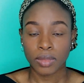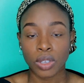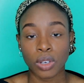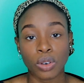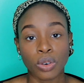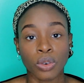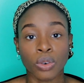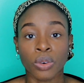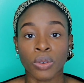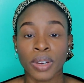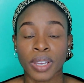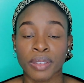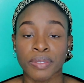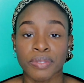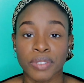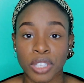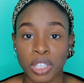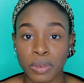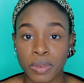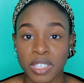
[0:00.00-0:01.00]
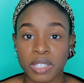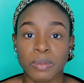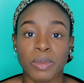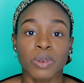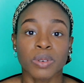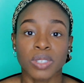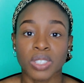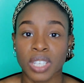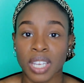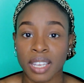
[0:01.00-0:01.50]
Or if for you it's
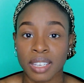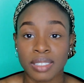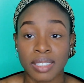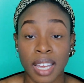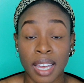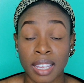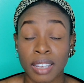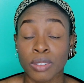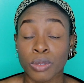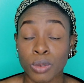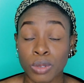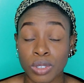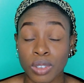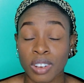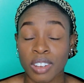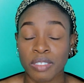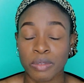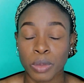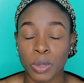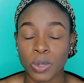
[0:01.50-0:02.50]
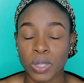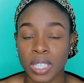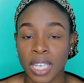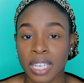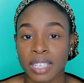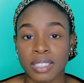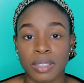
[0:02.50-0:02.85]
milkshakes, I also love milkshakes.